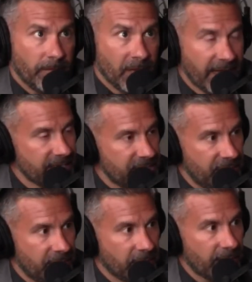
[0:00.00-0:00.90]
Last
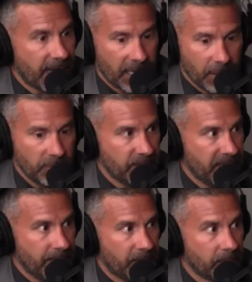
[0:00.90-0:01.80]
year, I lose
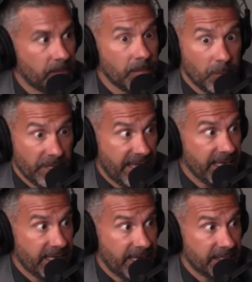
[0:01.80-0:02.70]
people, we
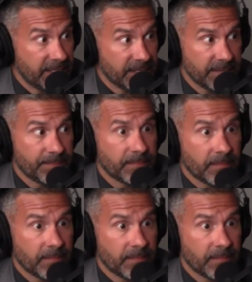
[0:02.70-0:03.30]
gain cases.